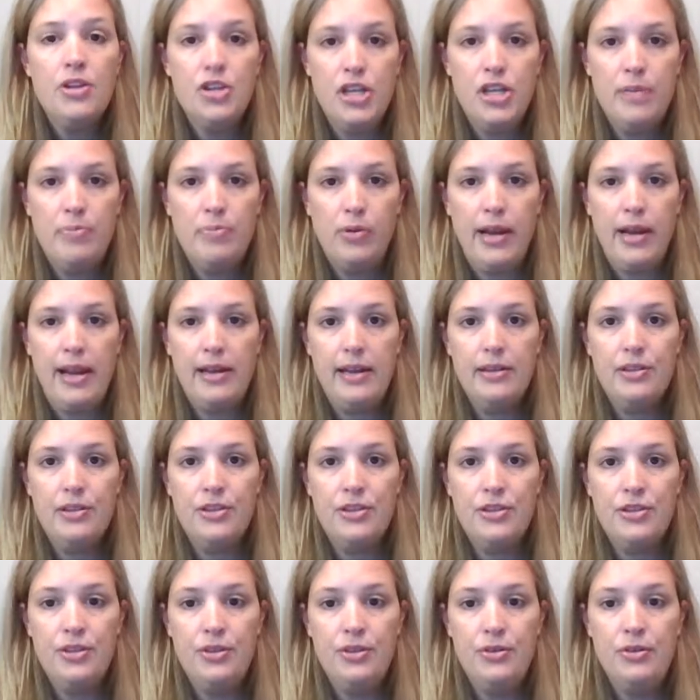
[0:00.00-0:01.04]
cheap
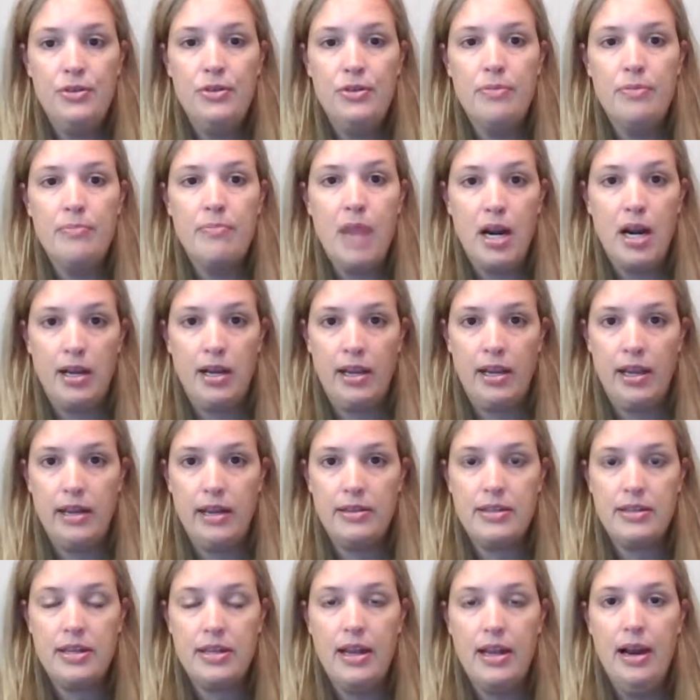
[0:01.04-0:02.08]
ways to
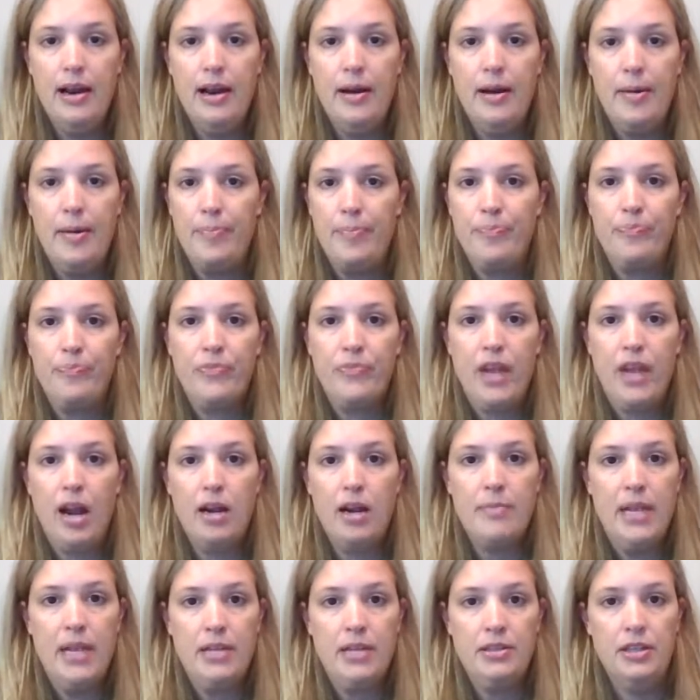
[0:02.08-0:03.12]
market um,
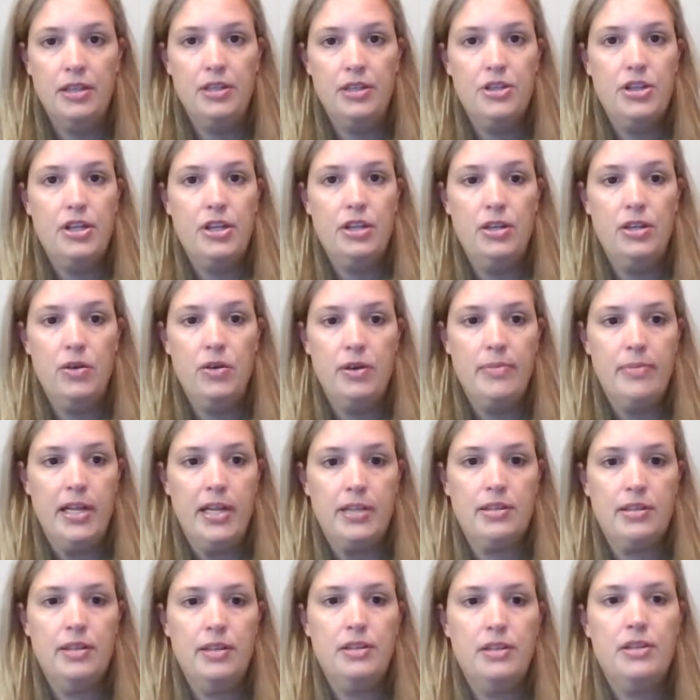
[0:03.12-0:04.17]
our message, your
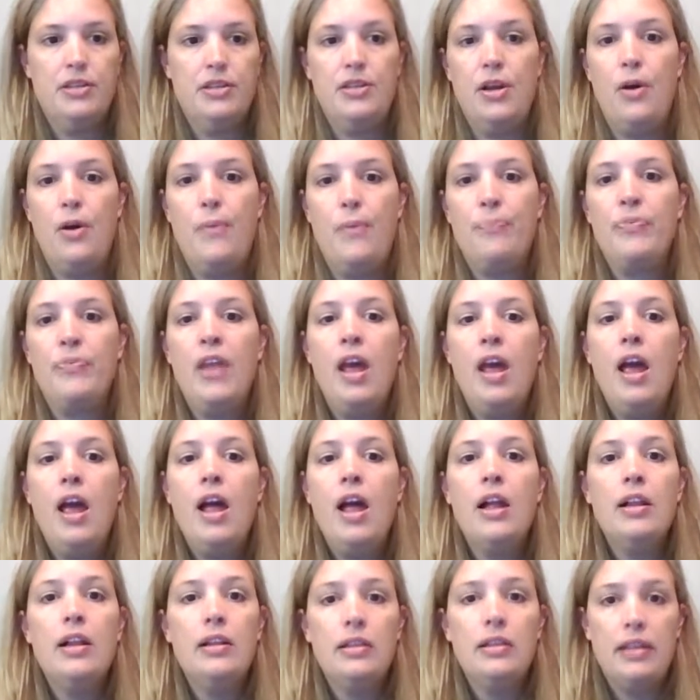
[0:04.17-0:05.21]
message. So,
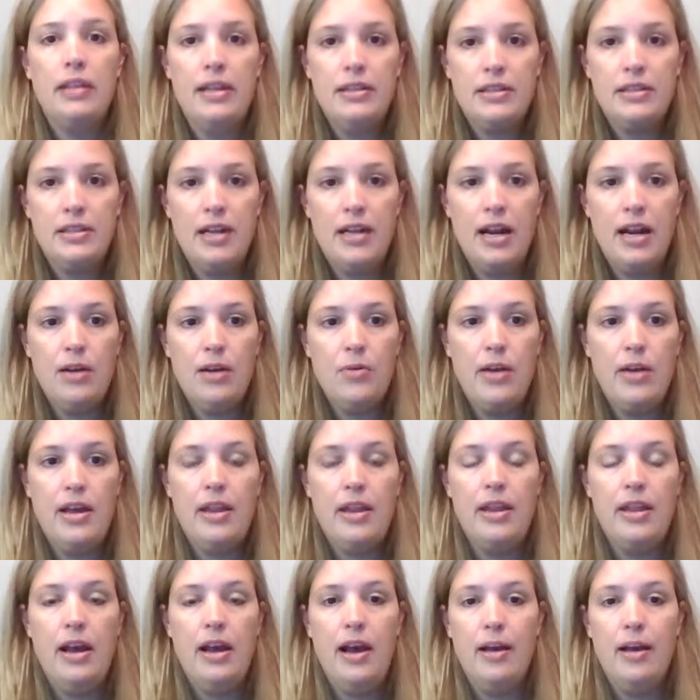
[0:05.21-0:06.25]
Let's start
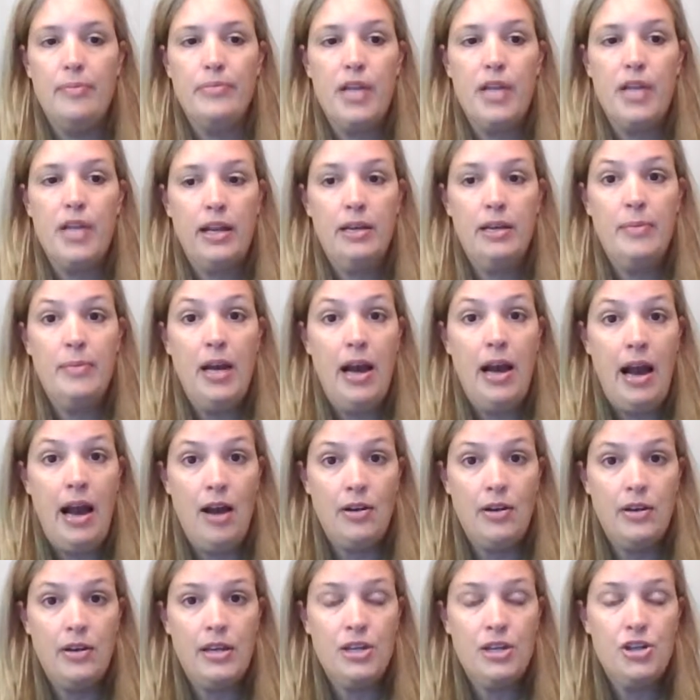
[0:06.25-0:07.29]
with um, talking about
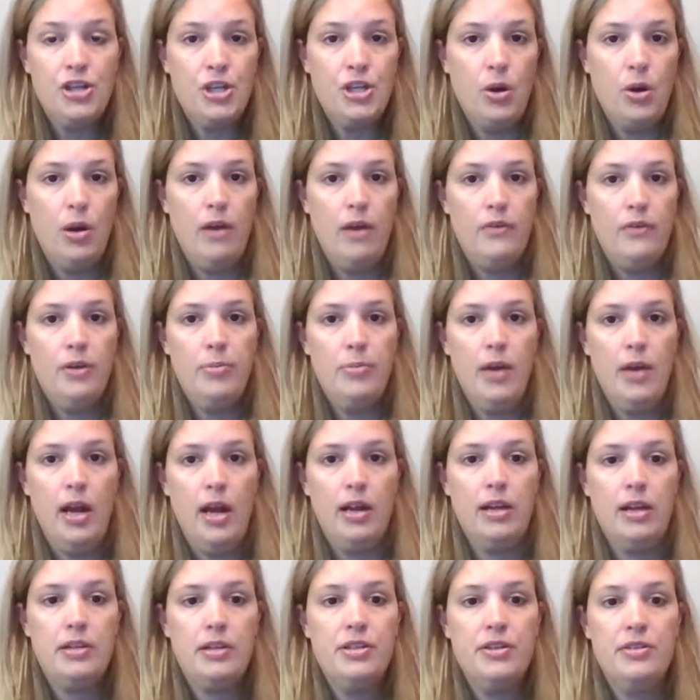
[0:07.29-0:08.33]
how you can show off your
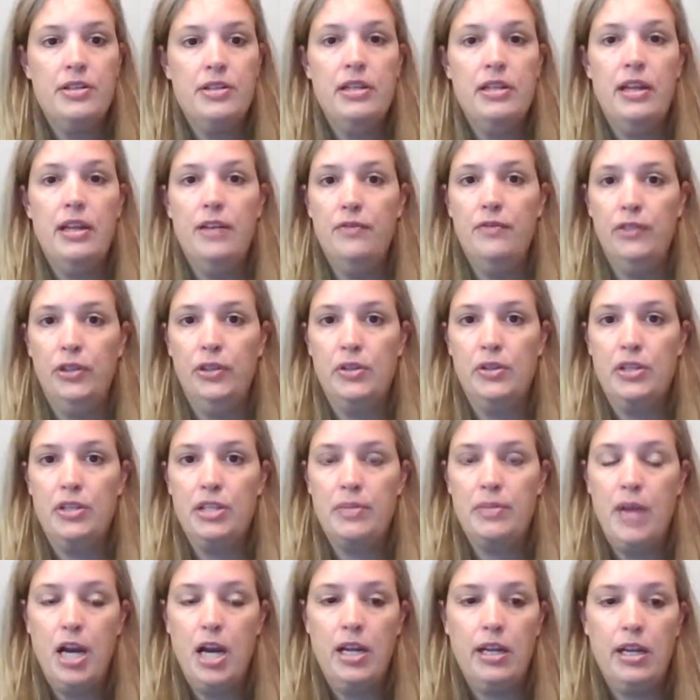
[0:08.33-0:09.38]
products using
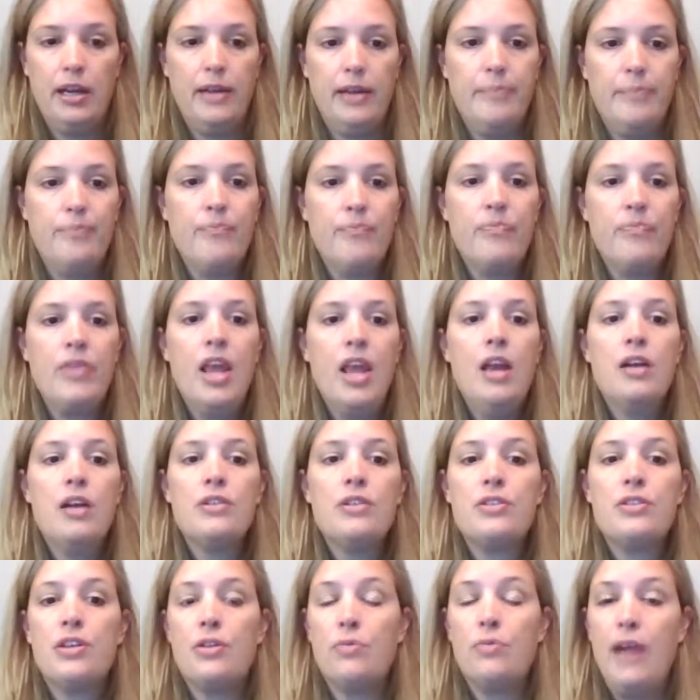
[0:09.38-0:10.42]
influencer marketing.
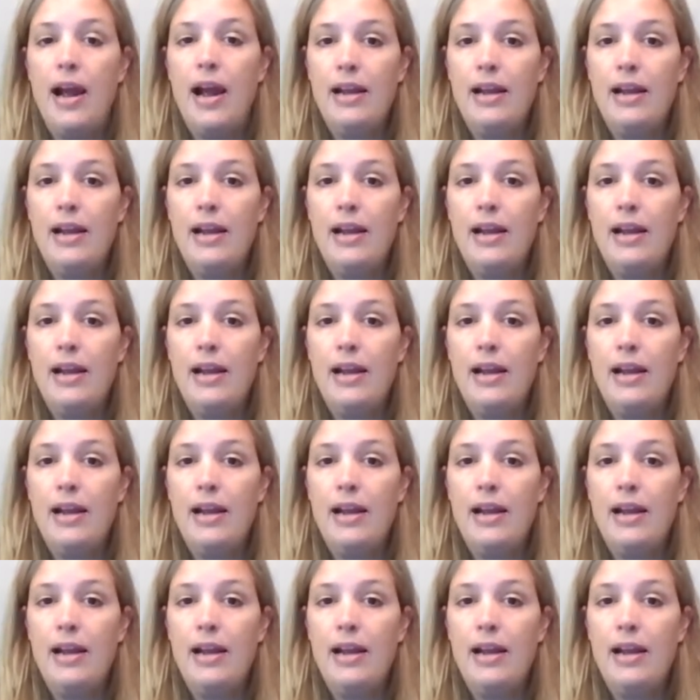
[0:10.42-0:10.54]
So, the